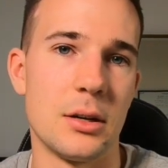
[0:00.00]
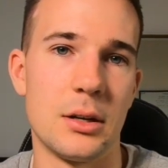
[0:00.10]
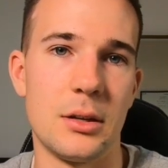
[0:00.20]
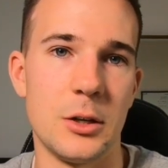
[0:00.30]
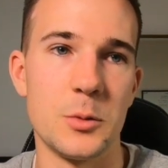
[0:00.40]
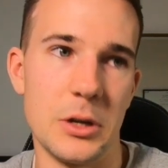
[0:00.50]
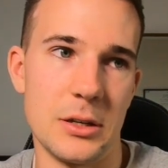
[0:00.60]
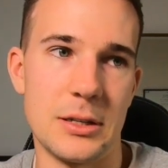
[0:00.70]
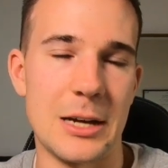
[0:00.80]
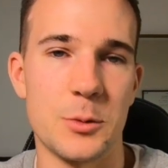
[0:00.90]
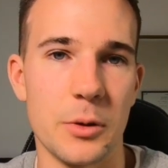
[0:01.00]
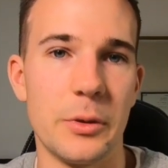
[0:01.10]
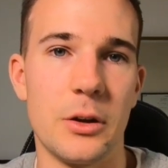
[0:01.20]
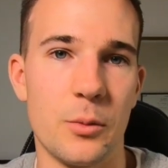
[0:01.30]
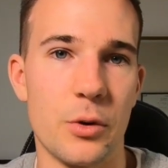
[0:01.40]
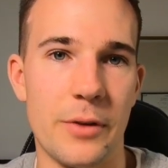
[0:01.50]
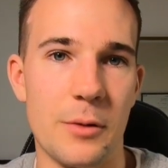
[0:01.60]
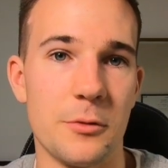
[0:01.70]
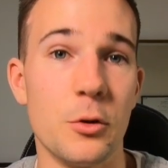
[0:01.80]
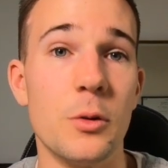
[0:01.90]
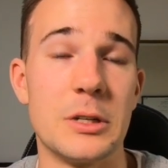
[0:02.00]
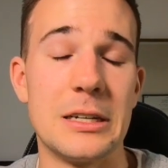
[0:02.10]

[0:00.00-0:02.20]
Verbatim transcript: things because that's probably going to improve our performance,